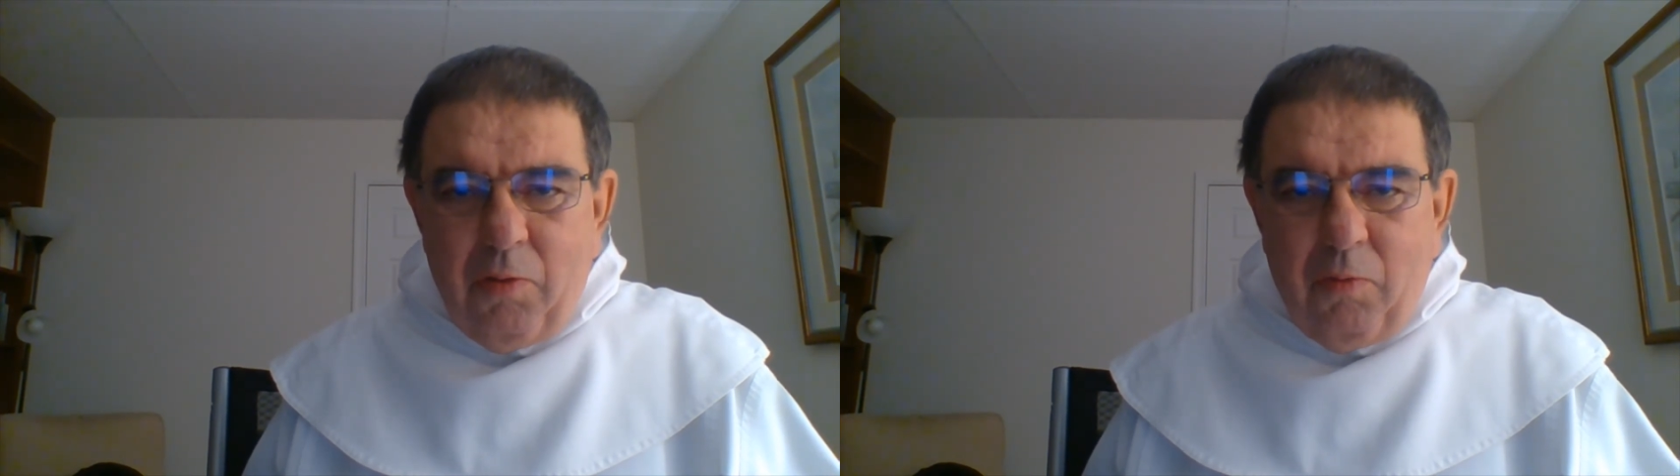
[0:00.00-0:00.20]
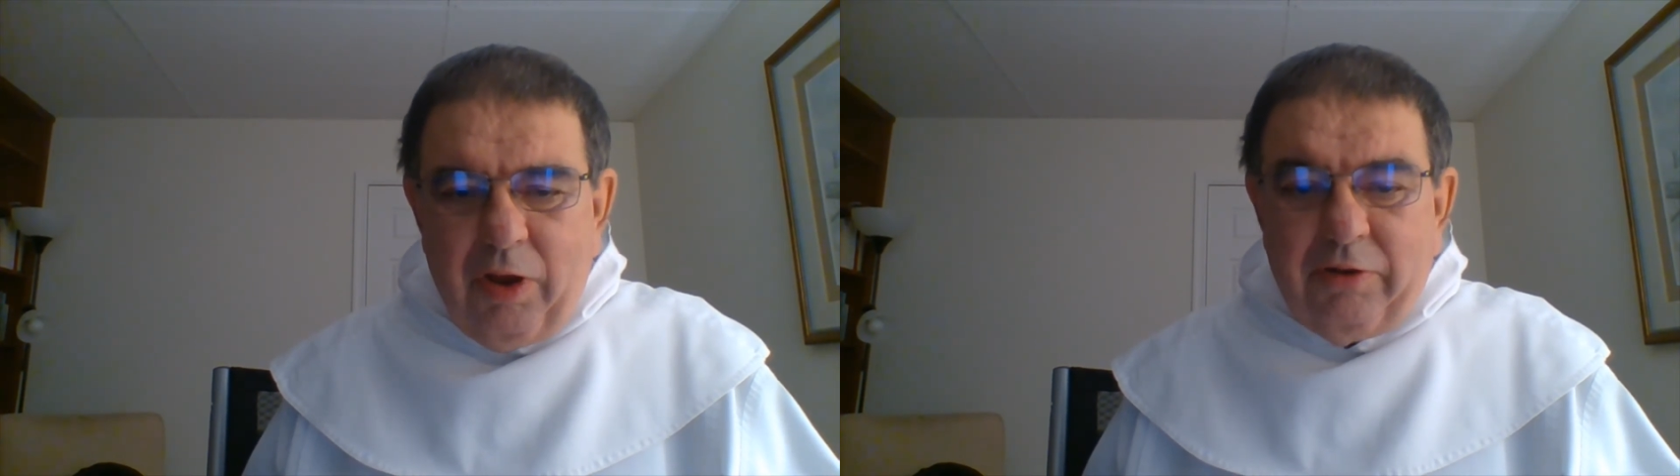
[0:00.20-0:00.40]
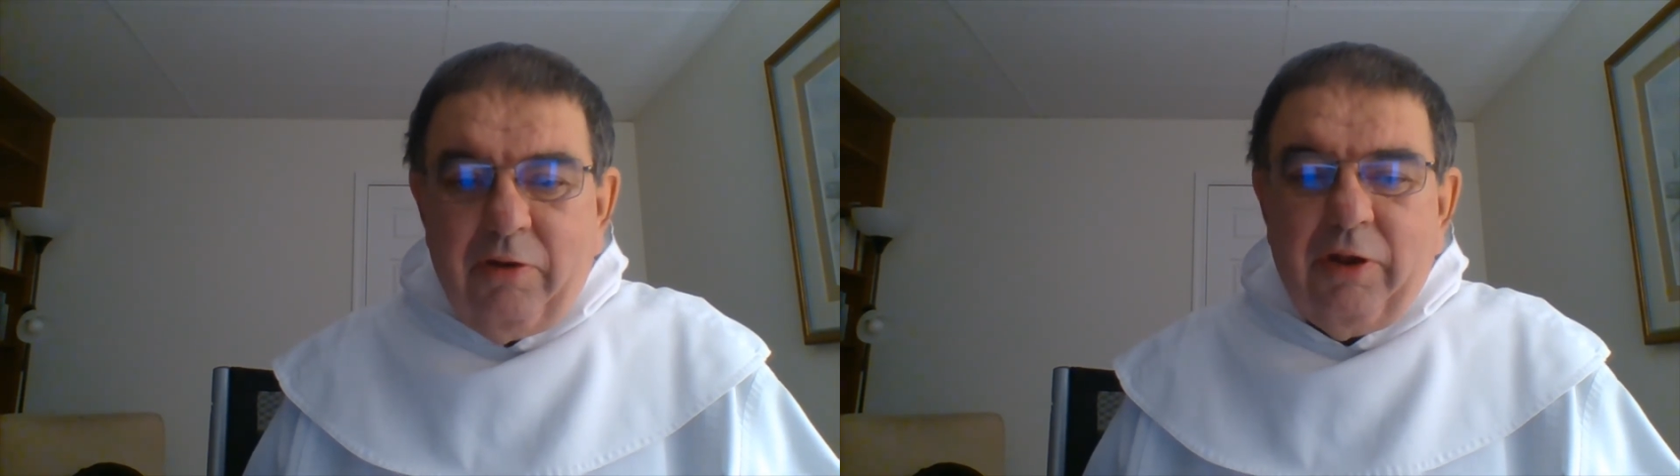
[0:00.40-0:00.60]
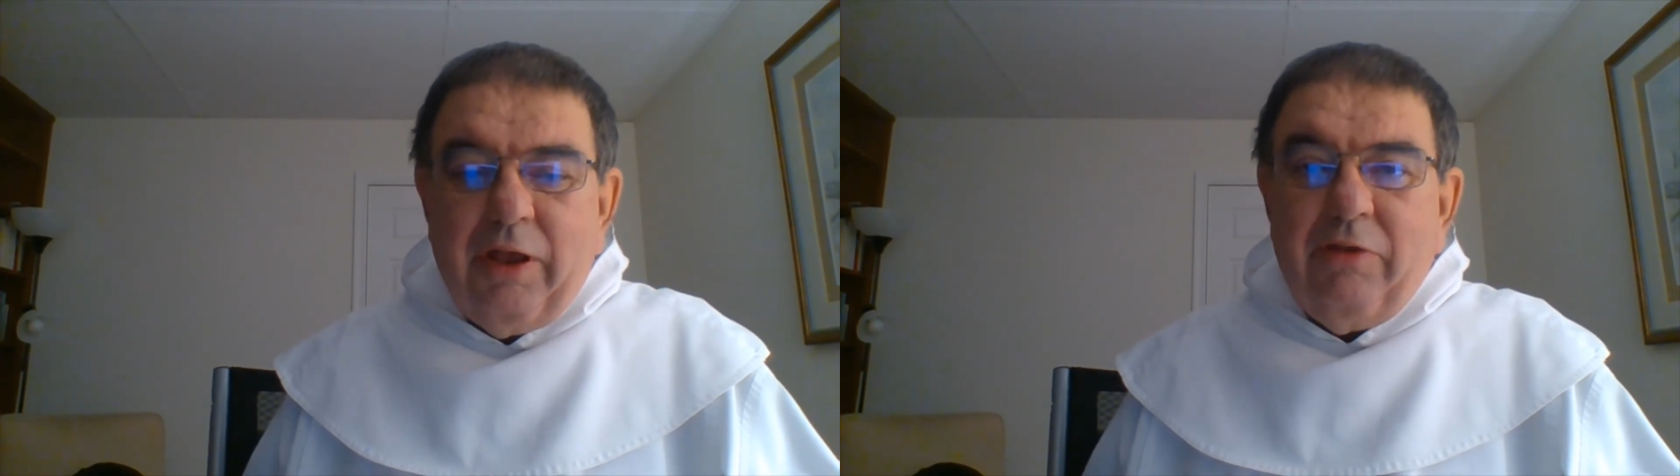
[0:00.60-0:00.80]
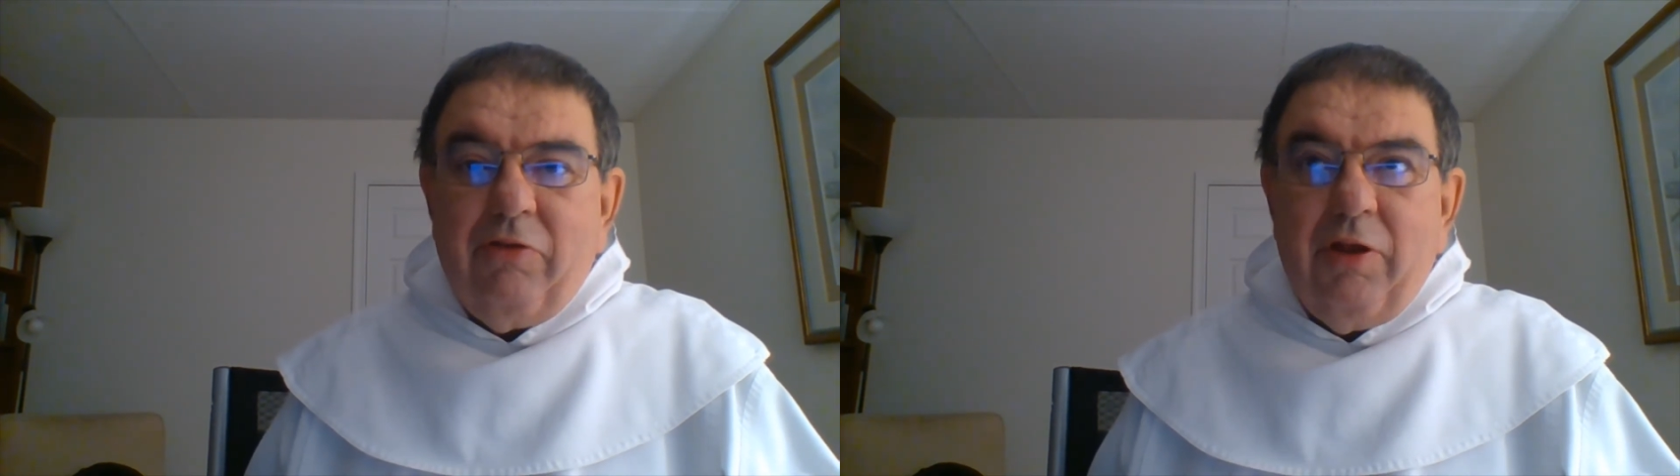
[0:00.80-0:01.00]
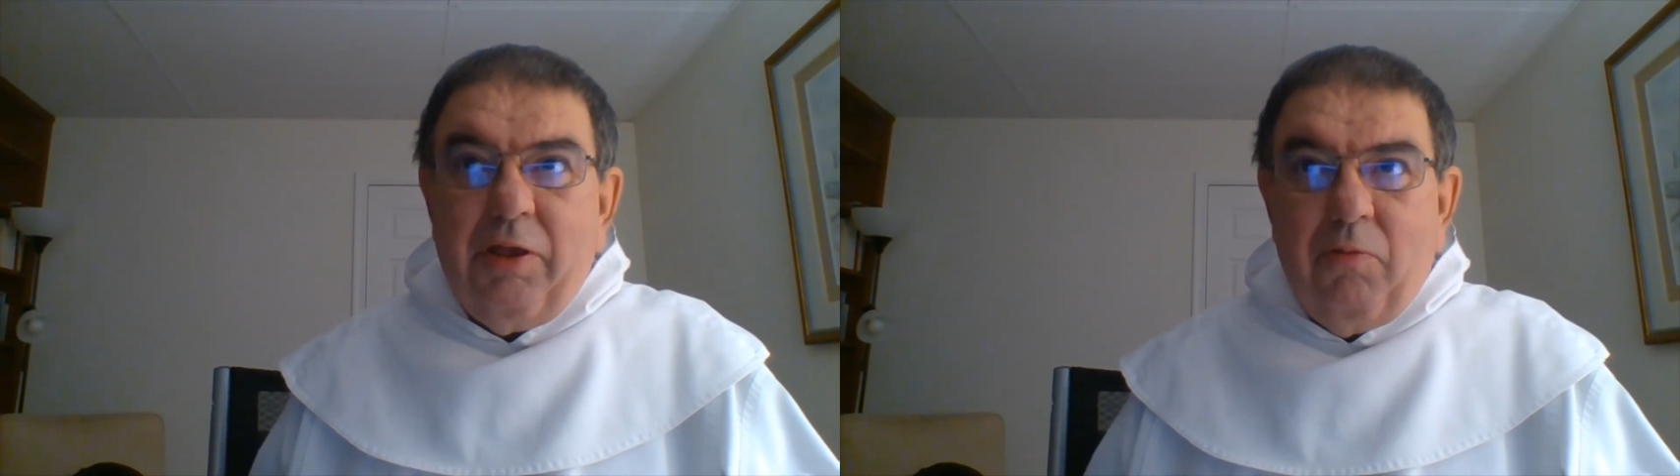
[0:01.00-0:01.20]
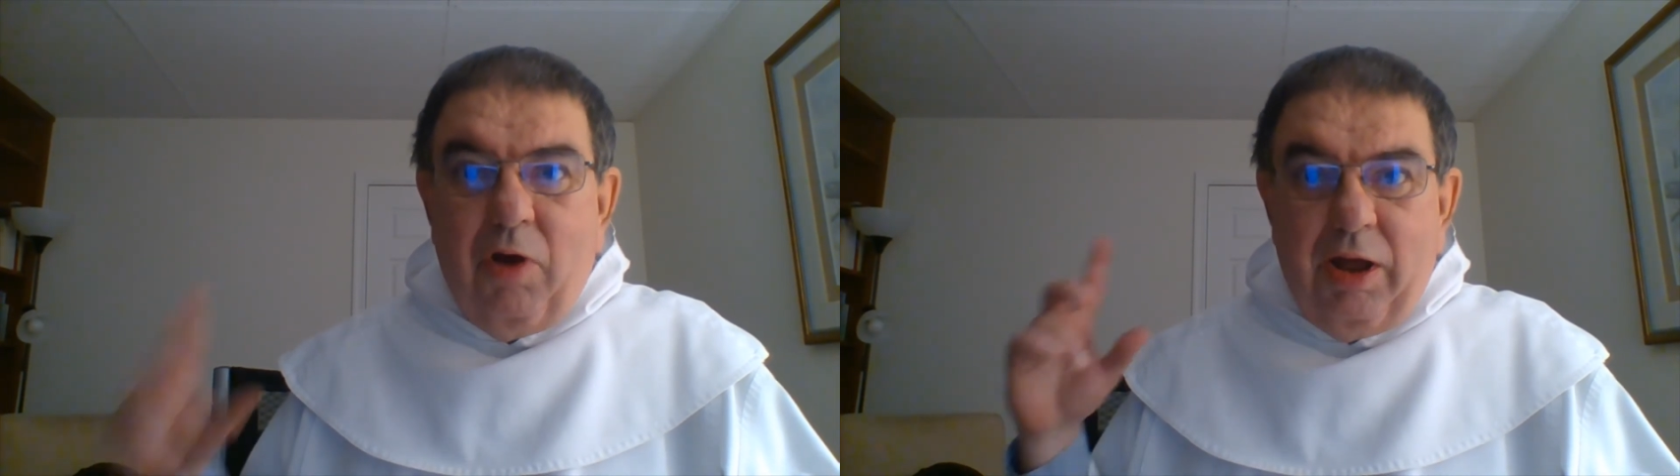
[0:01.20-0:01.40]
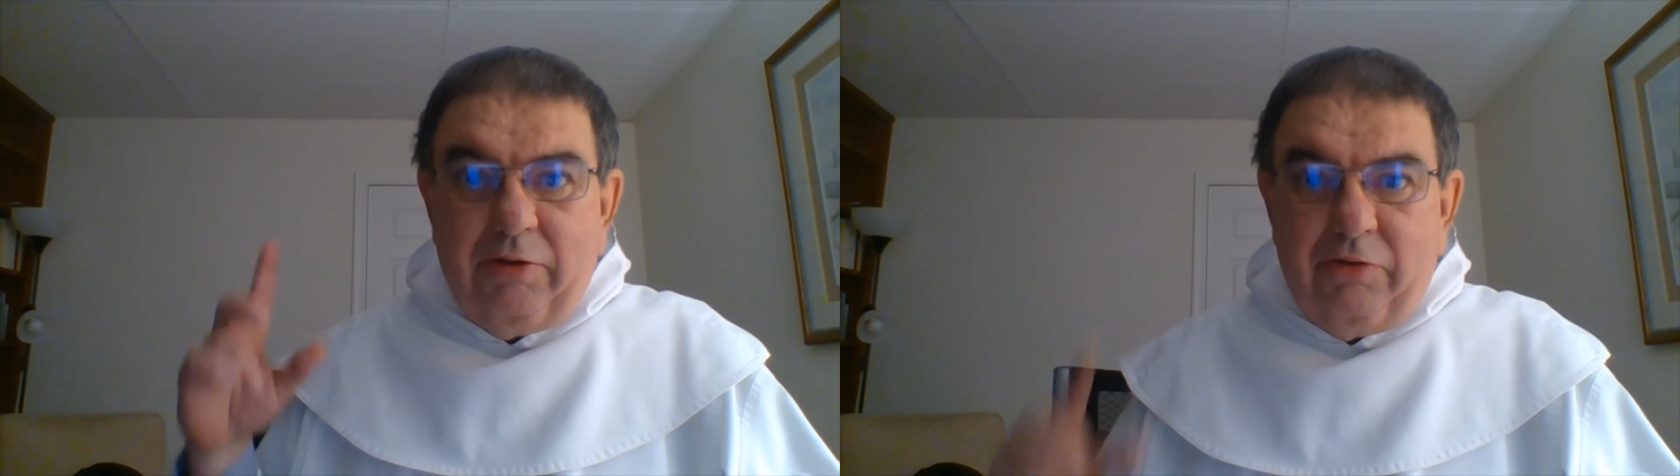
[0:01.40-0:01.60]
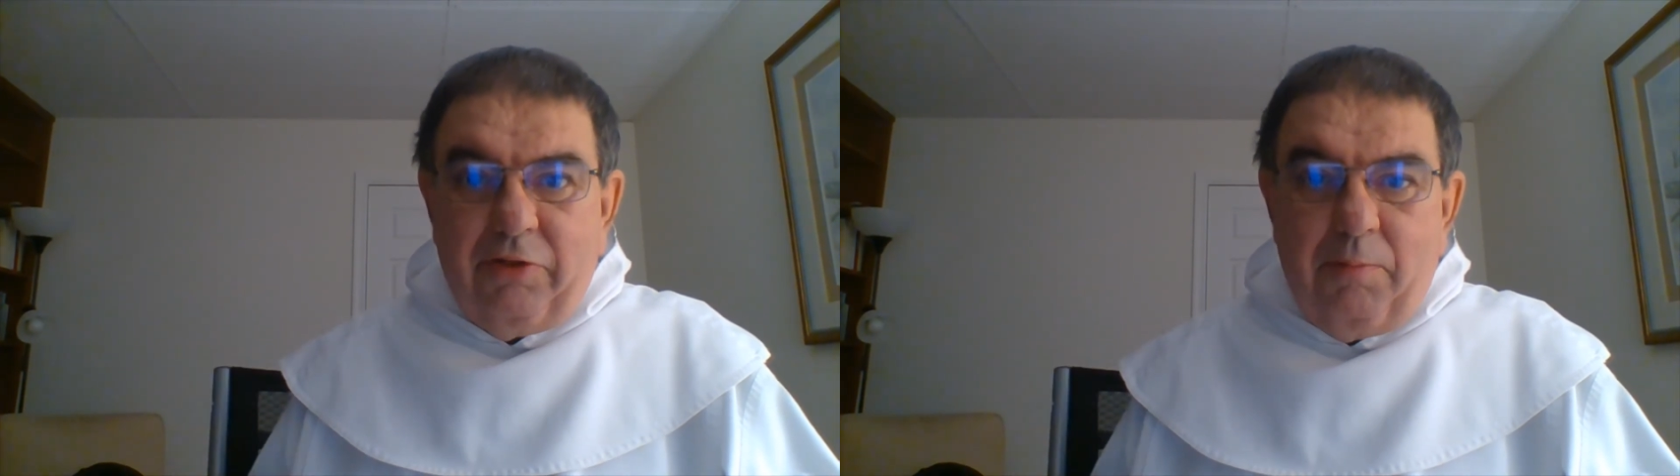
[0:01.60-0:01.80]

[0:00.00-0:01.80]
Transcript: one could easily watch